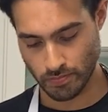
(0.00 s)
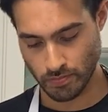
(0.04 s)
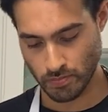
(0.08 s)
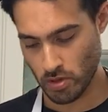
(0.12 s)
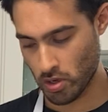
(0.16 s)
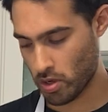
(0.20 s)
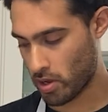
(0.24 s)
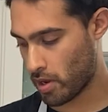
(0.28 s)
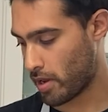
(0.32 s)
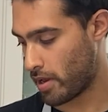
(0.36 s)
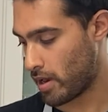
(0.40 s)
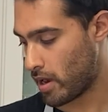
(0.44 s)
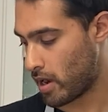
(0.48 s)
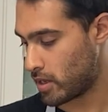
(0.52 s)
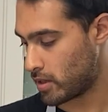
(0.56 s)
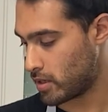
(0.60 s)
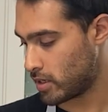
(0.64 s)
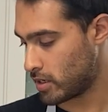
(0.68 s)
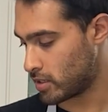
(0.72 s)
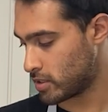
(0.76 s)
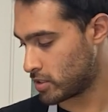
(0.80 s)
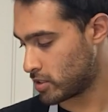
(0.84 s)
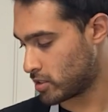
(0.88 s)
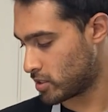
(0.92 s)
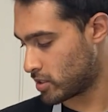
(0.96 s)
Okay, I
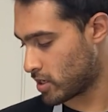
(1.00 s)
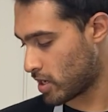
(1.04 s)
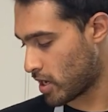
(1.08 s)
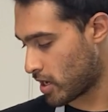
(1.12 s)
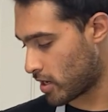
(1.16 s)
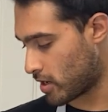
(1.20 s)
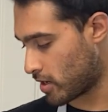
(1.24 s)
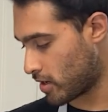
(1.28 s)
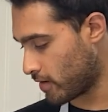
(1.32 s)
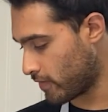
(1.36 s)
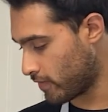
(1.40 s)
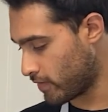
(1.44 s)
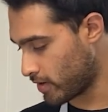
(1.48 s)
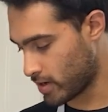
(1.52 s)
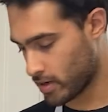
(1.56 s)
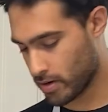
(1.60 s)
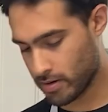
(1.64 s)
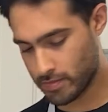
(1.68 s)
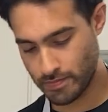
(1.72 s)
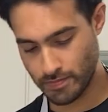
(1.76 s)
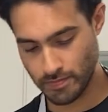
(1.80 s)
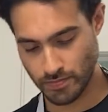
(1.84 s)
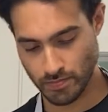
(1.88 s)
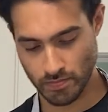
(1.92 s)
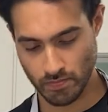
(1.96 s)
think this is hot enough
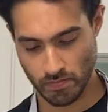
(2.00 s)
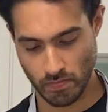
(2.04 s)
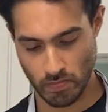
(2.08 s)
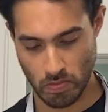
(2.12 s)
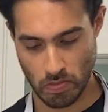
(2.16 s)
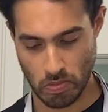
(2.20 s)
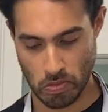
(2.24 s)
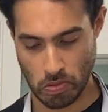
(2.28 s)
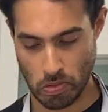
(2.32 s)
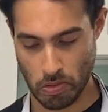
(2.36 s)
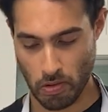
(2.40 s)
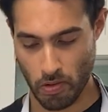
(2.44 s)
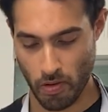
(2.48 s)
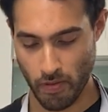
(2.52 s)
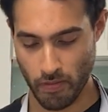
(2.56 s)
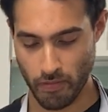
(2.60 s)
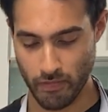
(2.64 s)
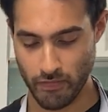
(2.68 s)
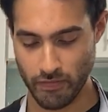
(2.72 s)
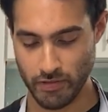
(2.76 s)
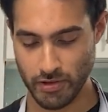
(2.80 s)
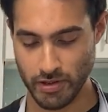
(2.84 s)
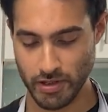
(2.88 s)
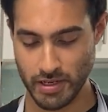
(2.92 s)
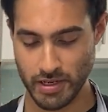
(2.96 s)
now.
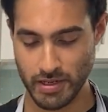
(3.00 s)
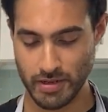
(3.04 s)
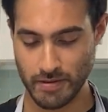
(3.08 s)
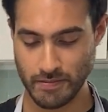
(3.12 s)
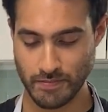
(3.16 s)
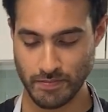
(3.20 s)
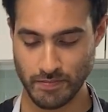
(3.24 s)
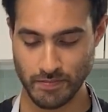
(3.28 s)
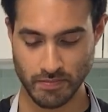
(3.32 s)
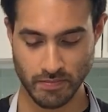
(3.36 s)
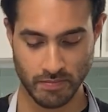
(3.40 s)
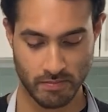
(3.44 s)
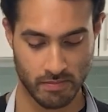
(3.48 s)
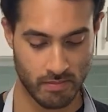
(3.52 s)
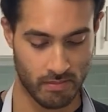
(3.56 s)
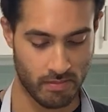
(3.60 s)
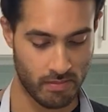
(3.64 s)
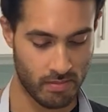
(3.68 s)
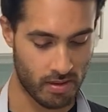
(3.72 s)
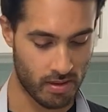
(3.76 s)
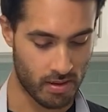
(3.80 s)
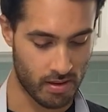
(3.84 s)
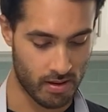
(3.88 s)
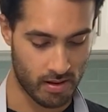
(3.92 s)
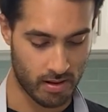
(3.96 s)
Hopefully.
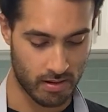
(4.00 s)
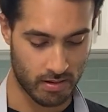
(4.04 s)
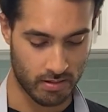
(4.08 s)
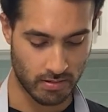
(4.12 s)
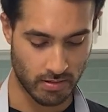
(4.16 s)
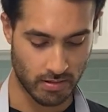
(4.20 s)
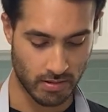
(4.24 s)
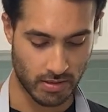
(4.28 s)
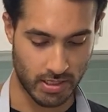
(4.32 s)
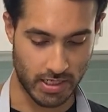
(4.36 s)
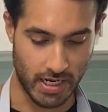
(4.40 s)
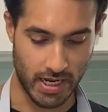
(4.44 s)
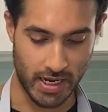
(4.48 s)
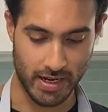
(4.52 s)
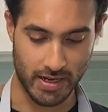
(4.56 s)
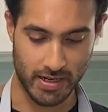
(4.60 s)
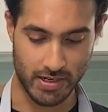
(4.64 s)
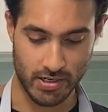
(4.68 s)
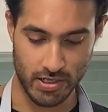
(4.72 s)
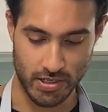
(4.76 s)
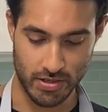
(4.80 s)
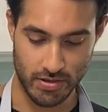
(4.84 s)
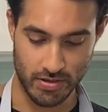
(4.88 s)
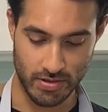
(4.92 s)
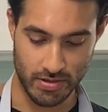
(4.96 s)
Take
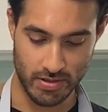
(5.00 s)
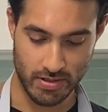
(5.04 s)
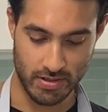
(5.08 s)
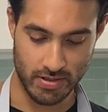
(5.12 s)
2.